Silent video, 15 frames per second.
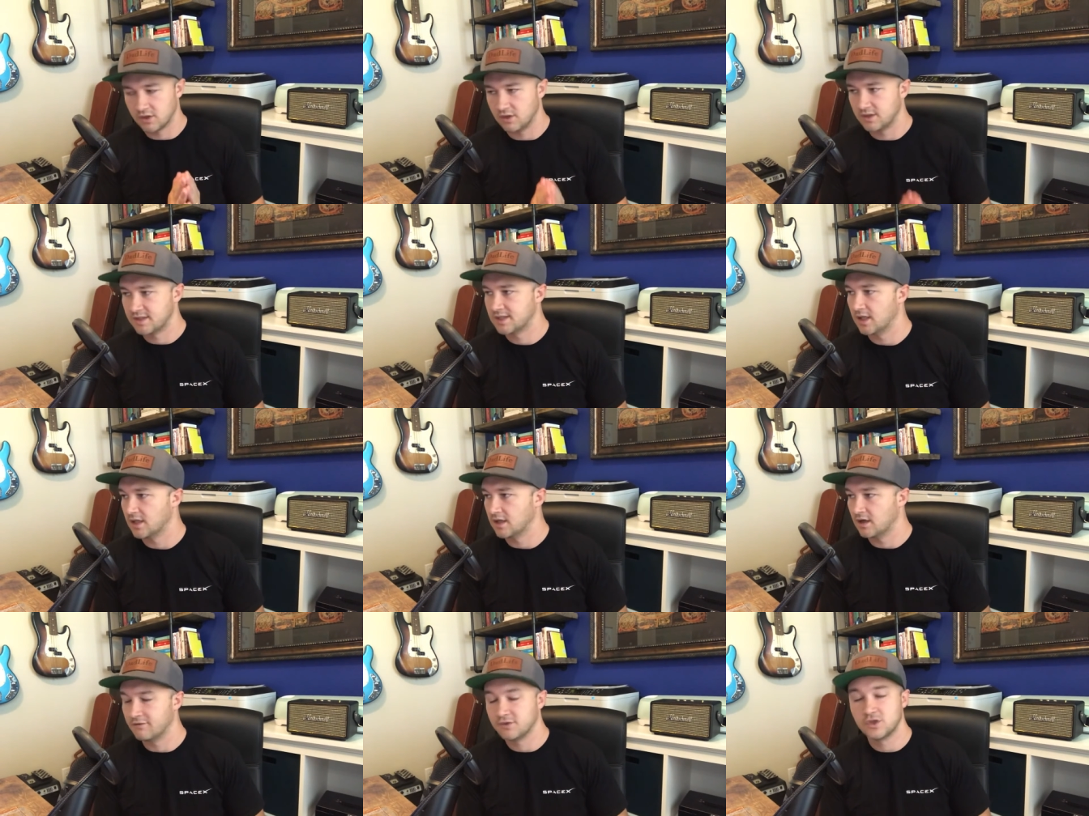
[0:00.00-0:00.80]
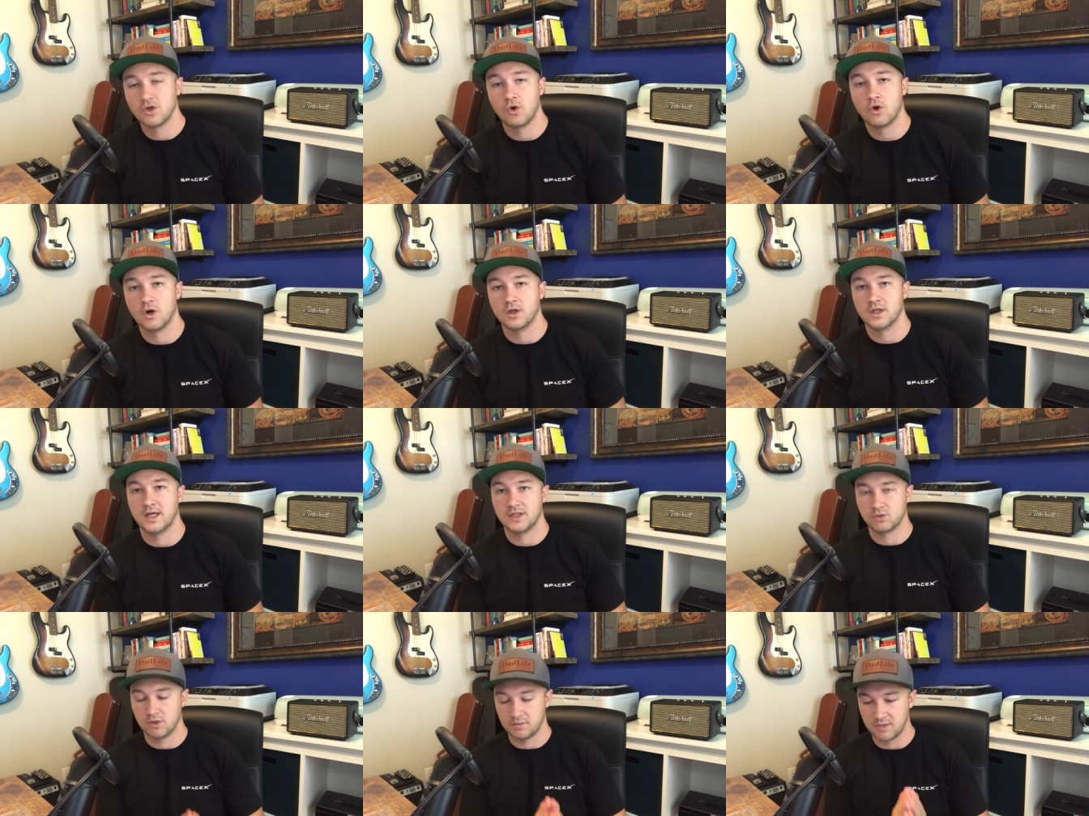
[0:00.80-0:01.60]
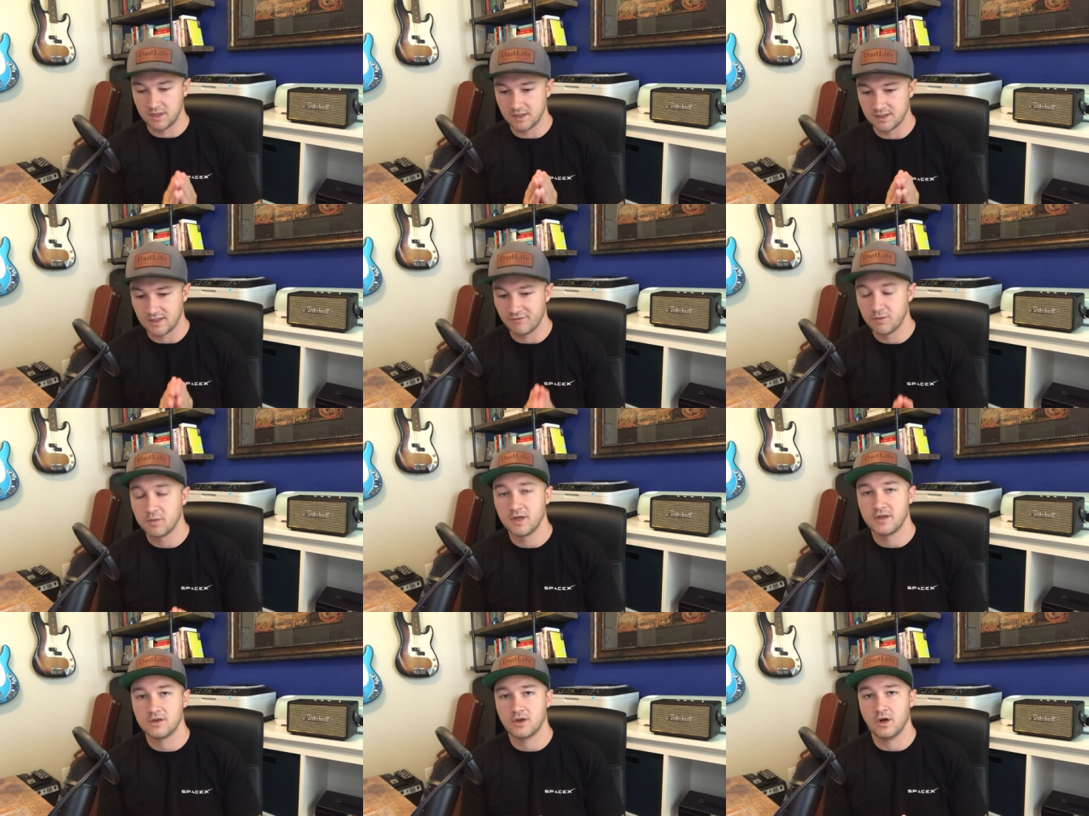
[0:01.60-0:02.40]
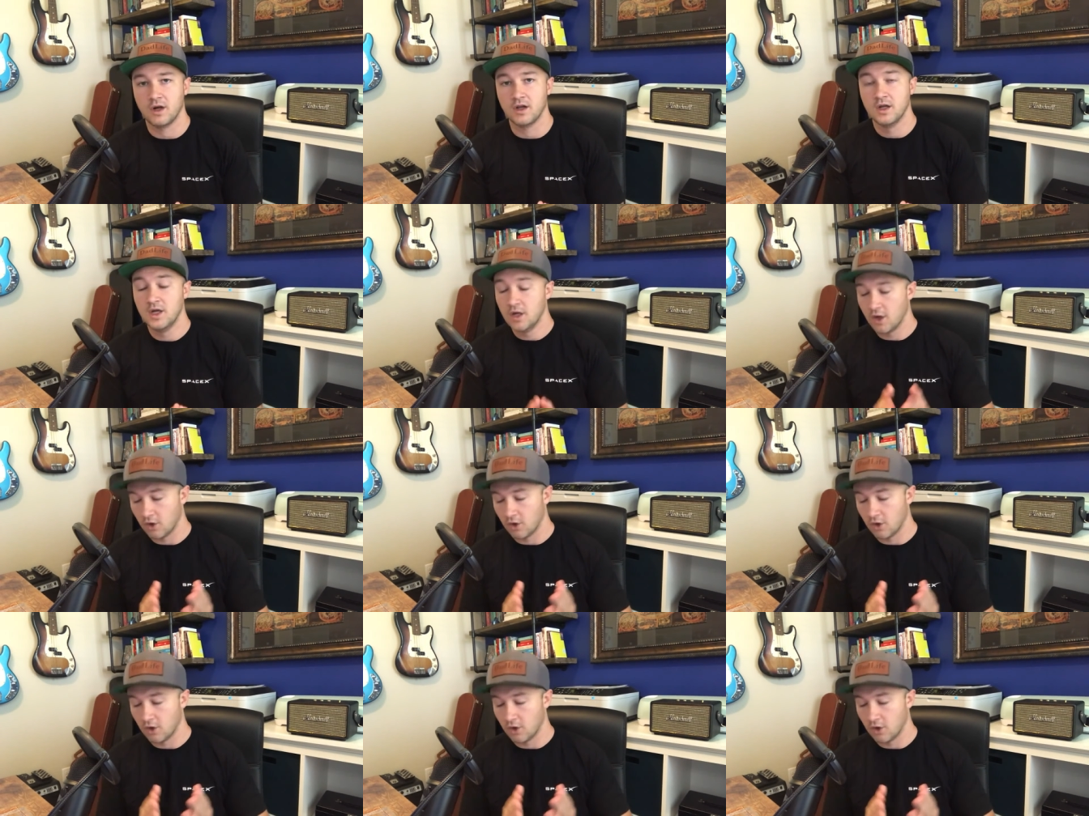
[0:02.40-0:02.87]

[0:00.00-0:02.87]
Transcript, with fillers: started selling off so hard last week, because everybody thought,